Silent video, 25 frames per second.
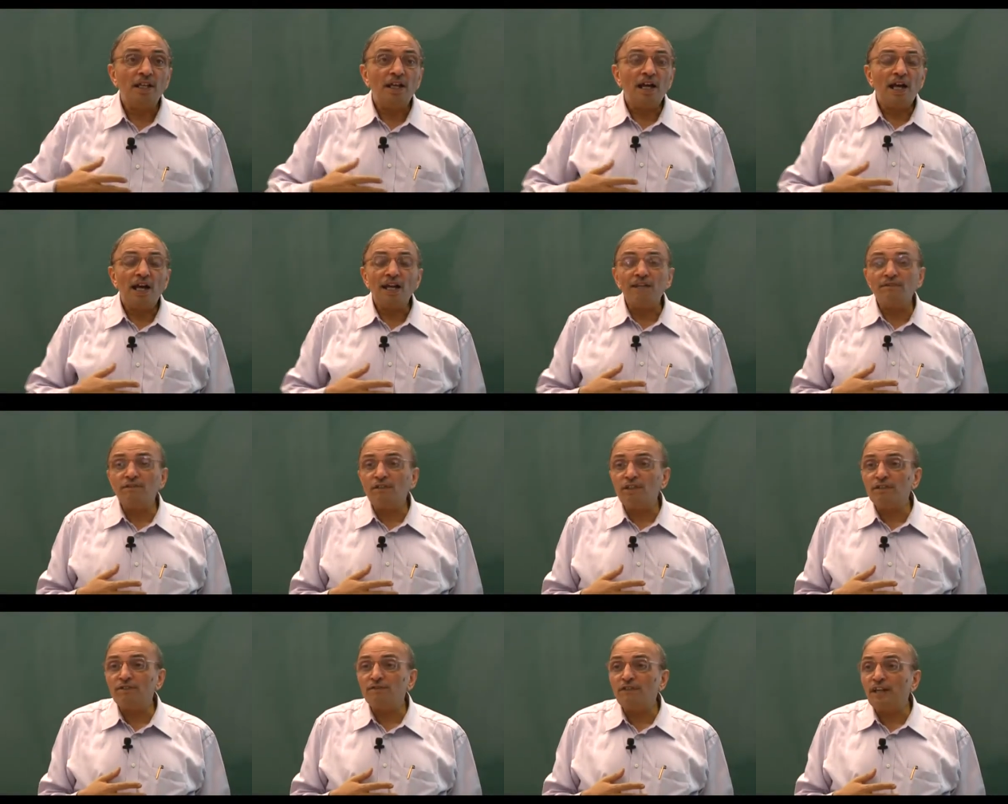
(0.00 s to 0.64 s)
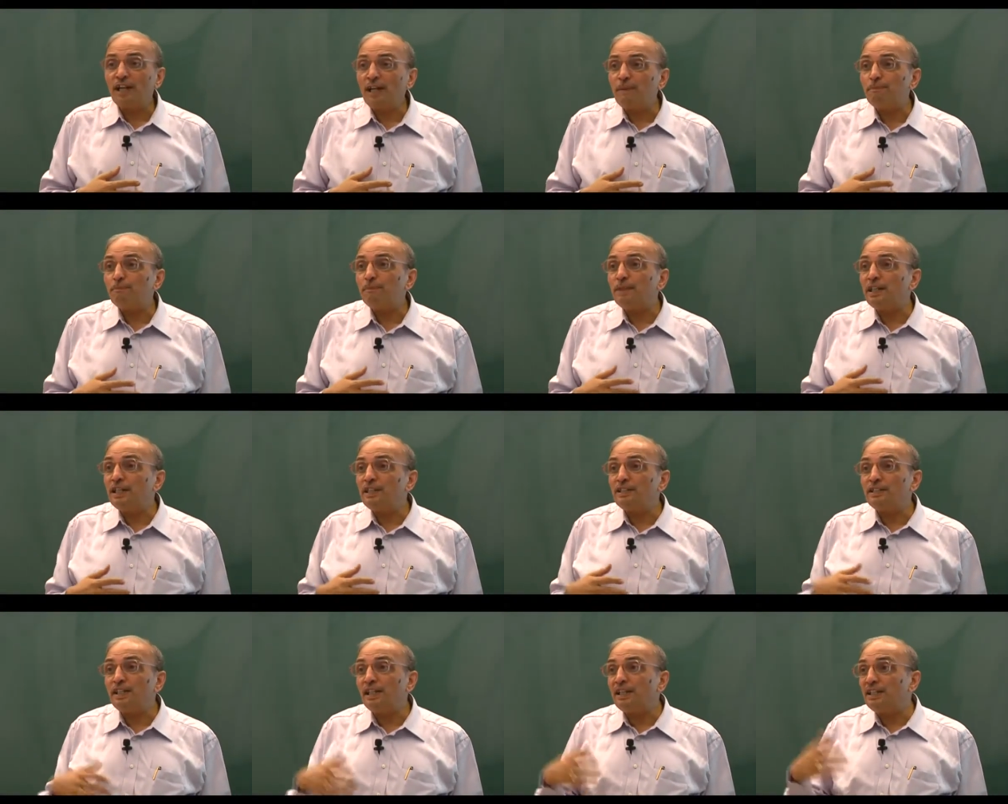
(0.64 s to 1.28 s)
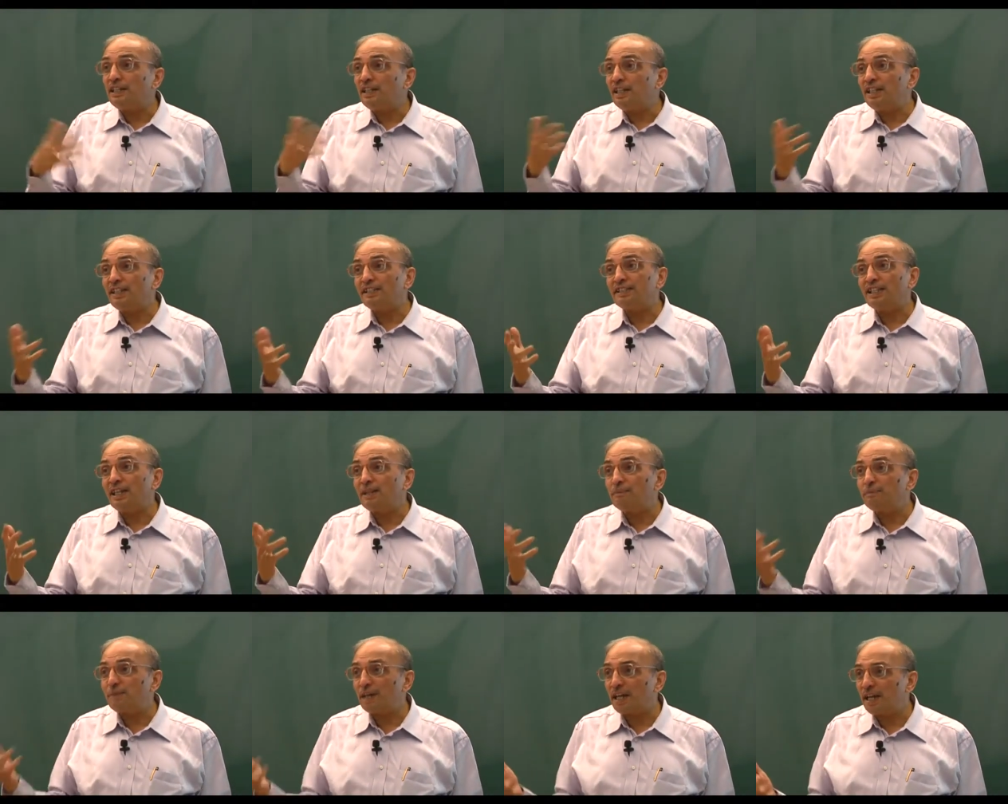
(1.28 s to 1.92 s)
I was very pleasantly
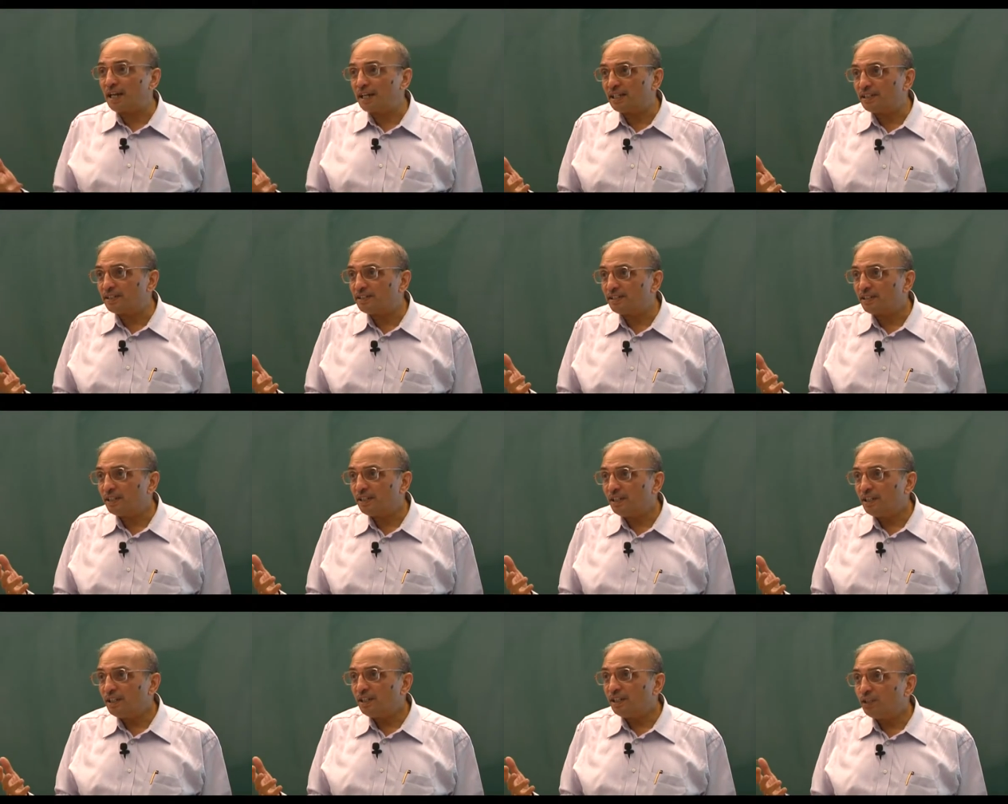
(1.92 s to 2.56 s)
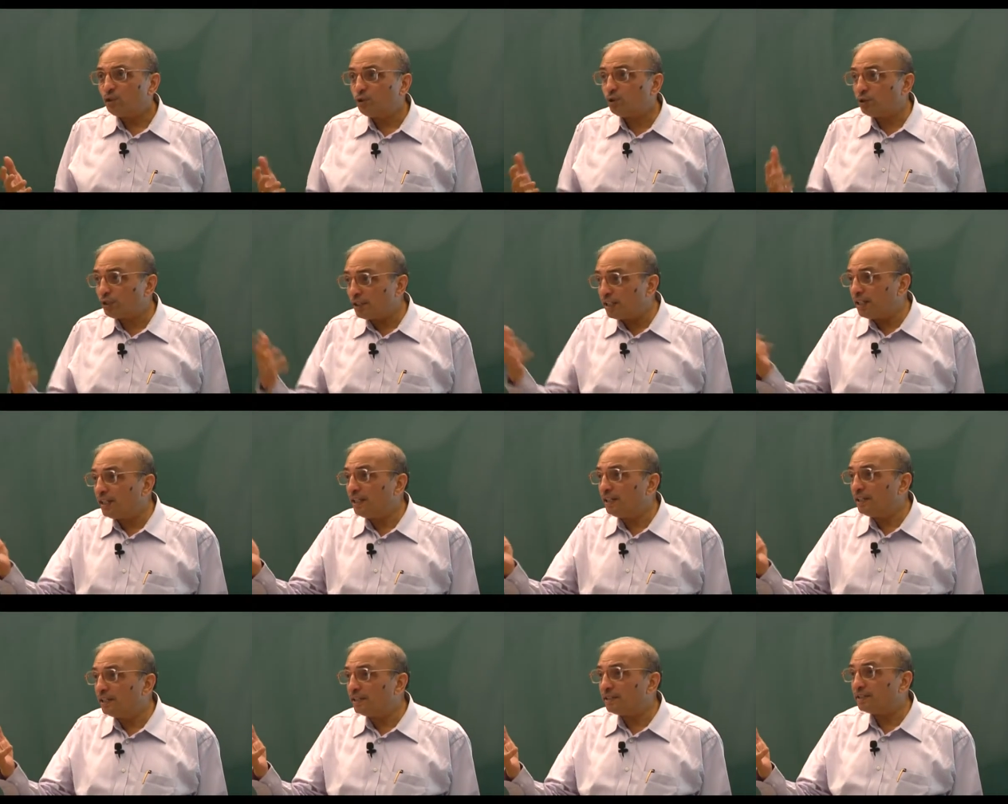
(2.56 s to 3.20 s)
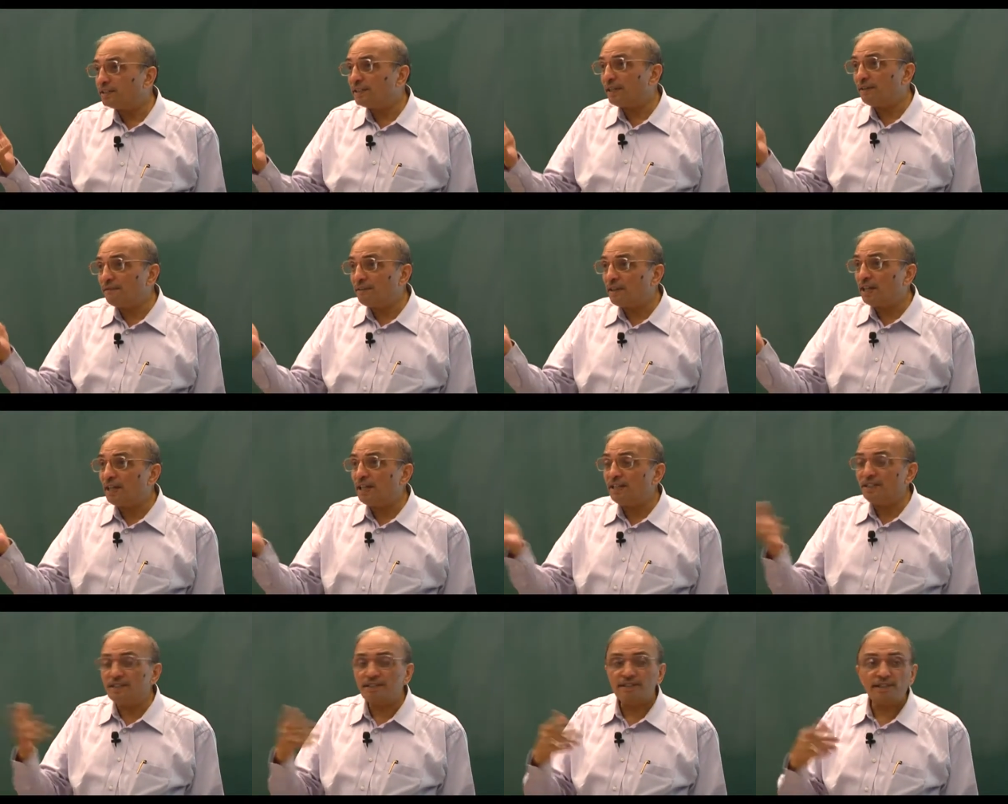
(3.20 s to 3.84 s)
surprised to read
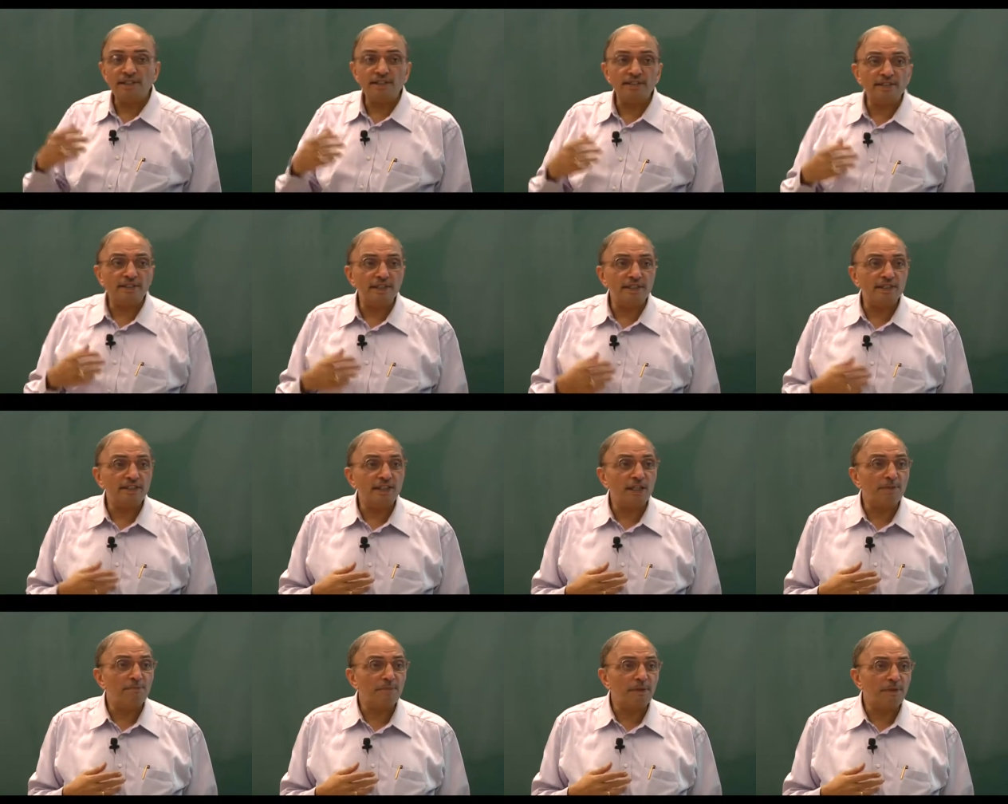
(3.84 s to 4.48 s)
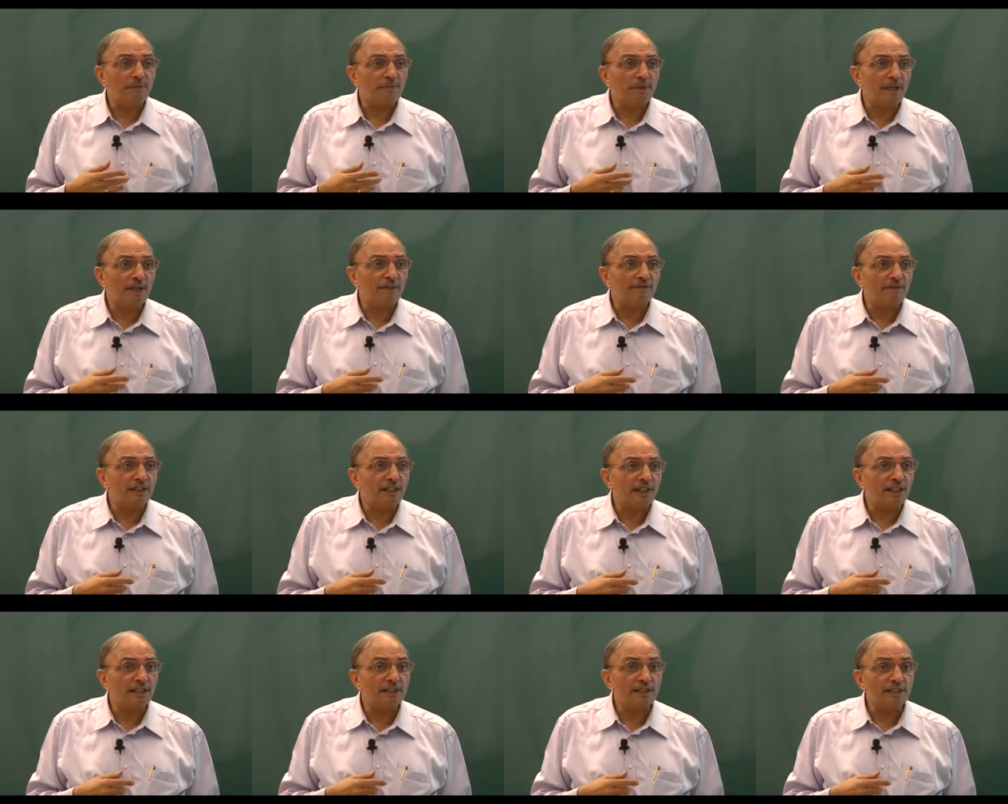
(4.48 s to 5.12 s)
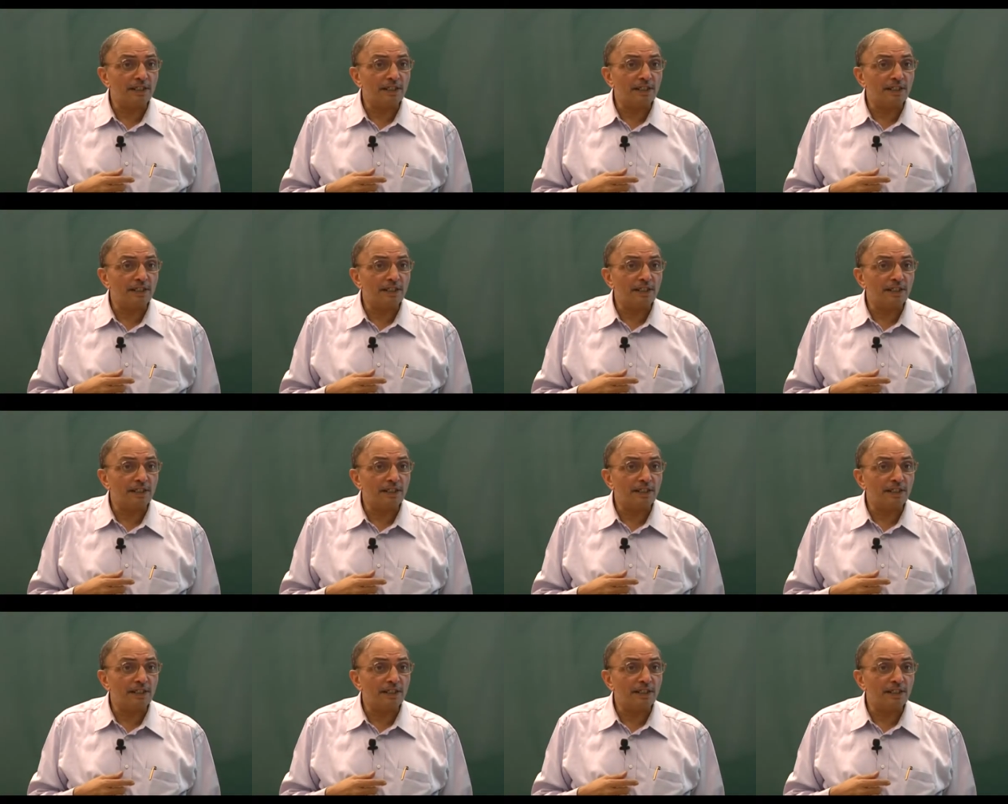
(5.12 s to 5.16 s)
several instances that people have written.